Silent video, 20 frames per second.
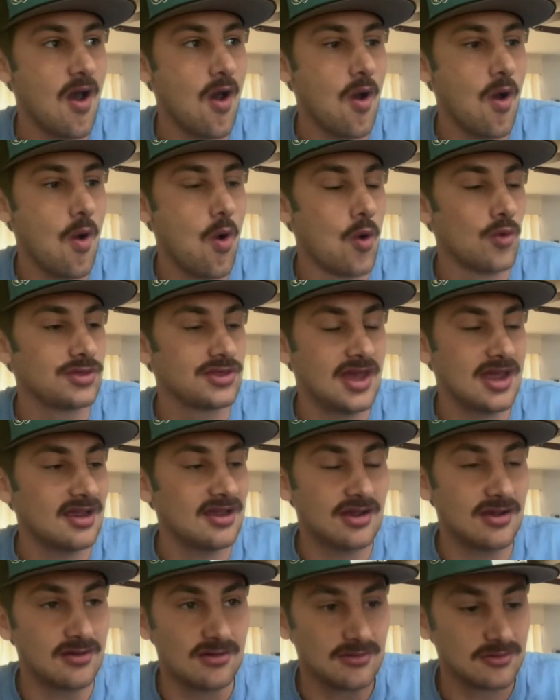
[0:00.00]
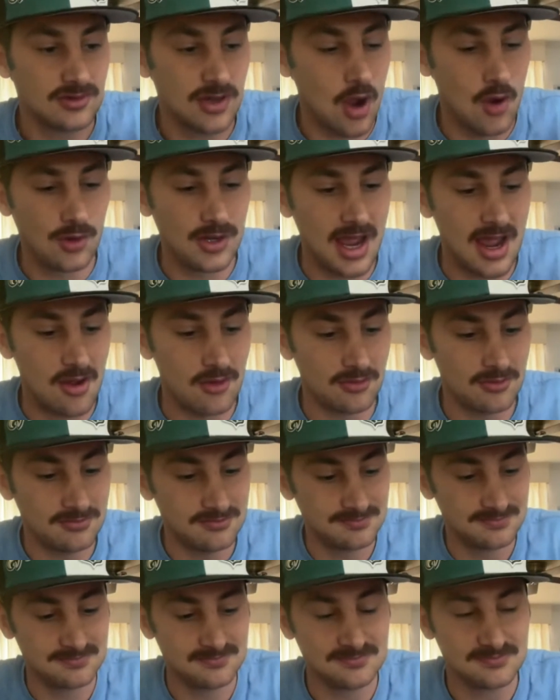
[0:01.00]
whole thing go down.
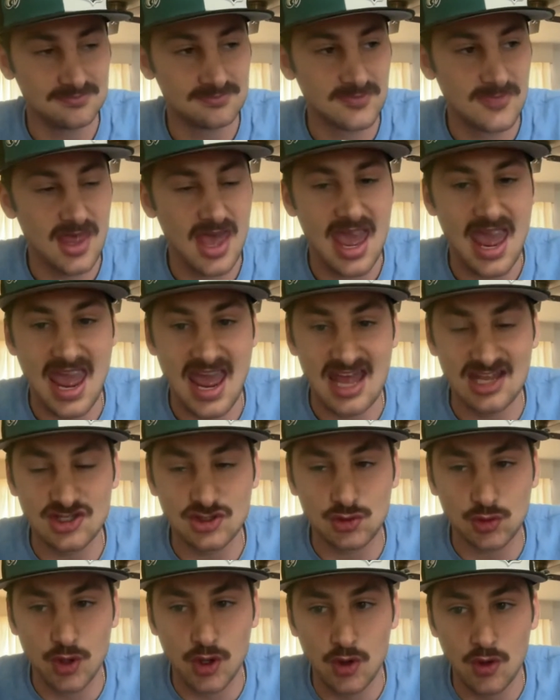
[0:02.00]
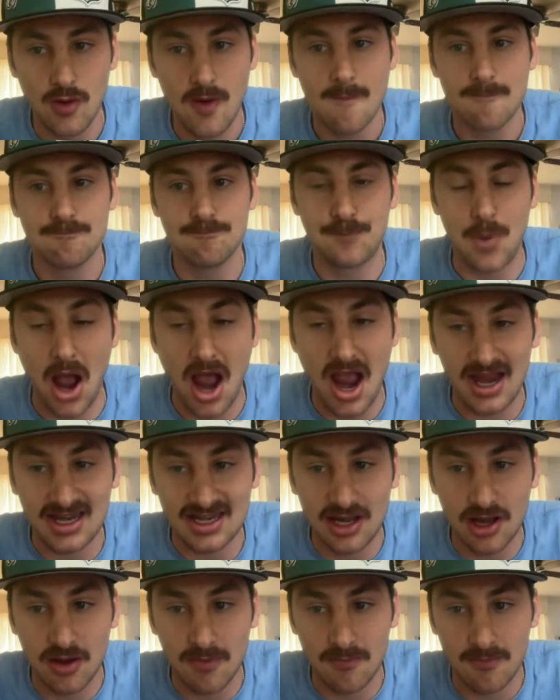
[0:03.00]
Andrew
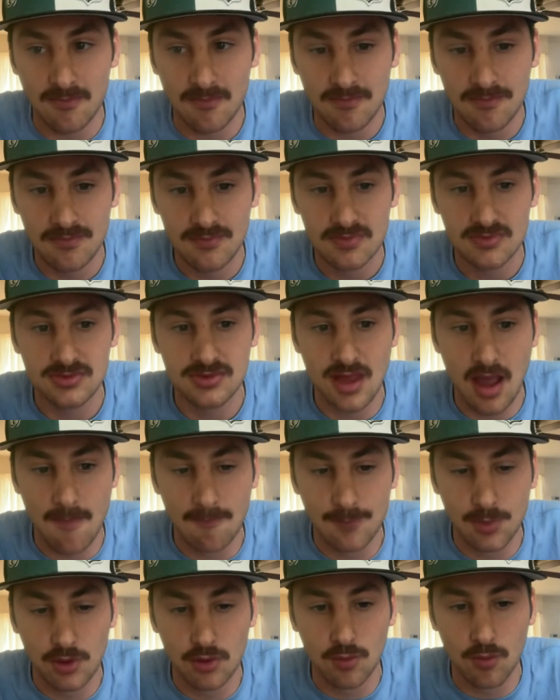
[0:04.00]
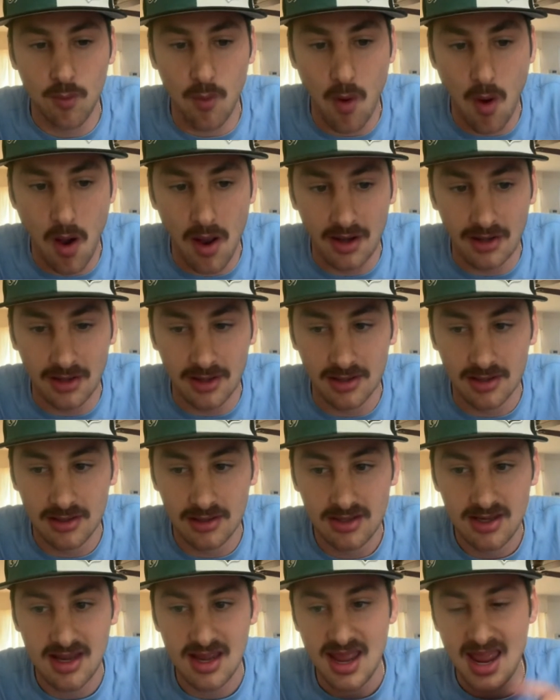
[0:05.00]
Bynum, number 1.
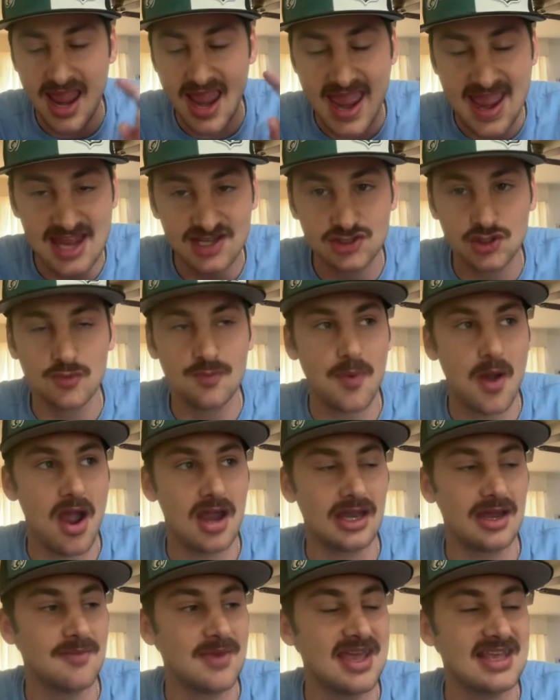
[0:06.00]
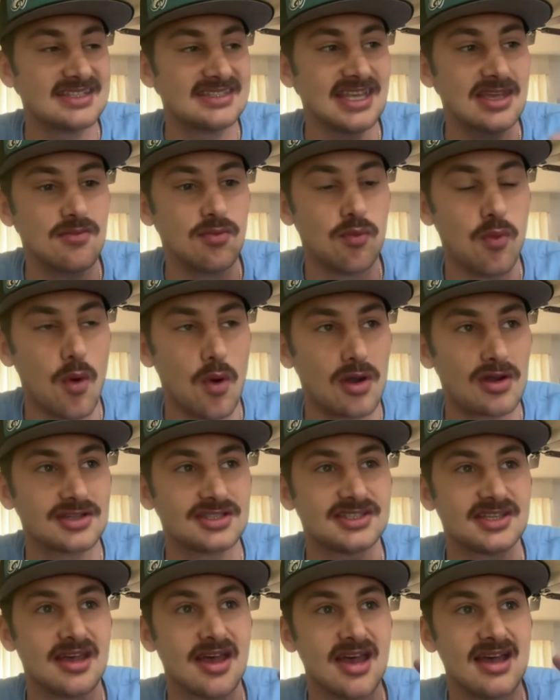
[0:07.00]
Andrew Bynum is the
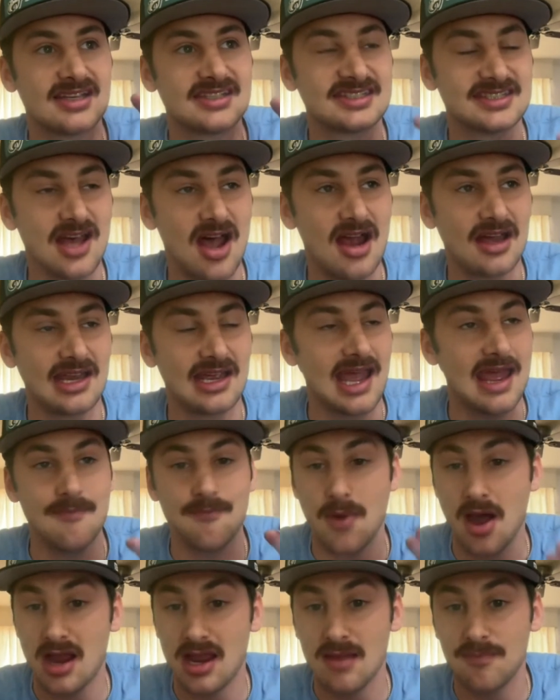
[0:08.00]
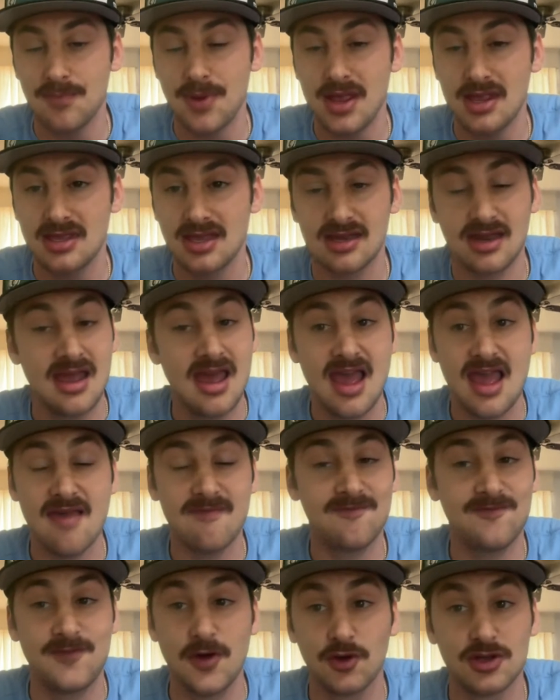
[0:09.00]
worst signing, in my opinion, in
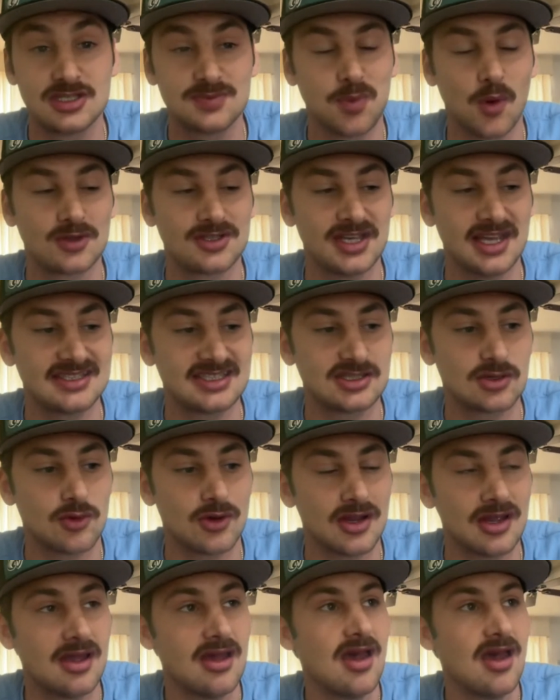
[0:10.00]
Philly sports history.